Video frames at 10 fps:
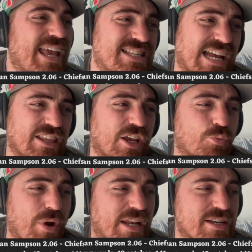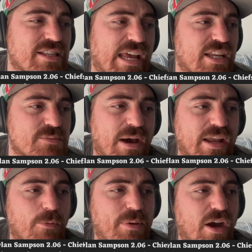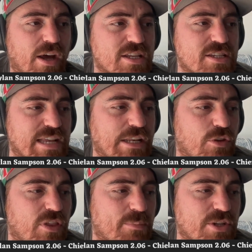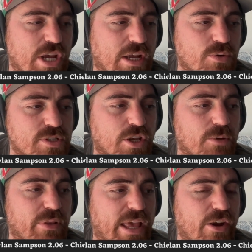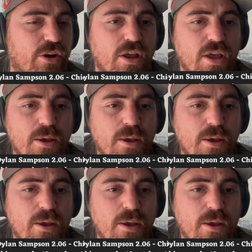It's not the greatest landing spot, I'll be honest, because I do think Pacheco is a good player,